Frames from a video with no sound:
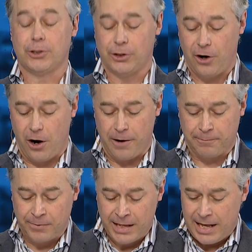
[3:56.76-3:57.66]
star.
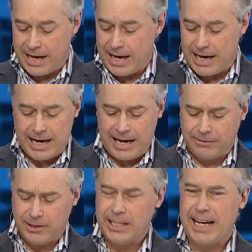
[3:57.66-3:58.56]
Uh,
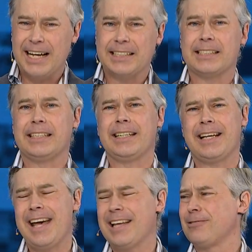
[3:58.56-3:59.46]
after that,
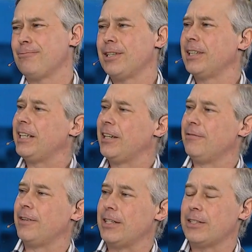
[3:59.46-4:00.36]
he hasn't really
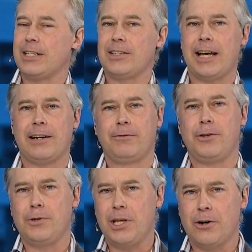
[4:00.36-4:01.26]
convinced. He's had a
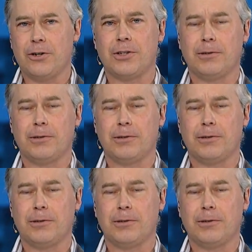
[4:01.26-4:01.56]
few years